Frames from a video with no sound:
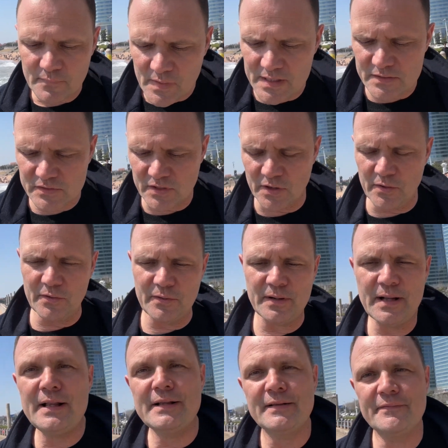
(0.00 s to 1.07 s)
And so
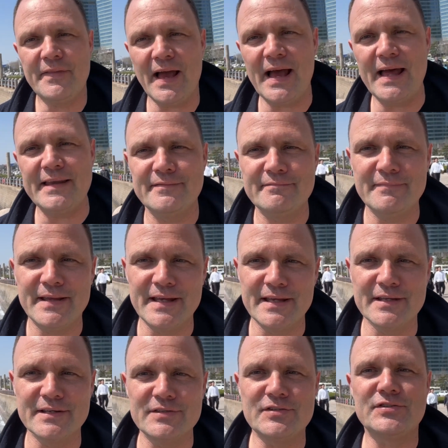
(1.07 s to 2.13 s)
that
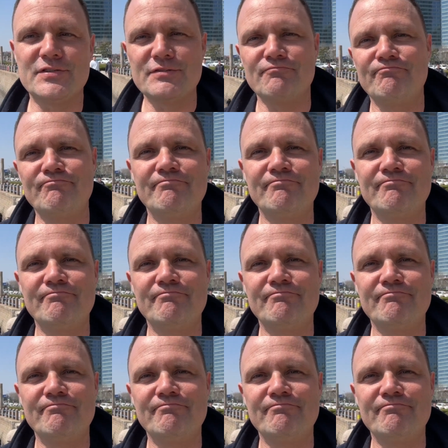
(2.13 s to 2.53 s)
is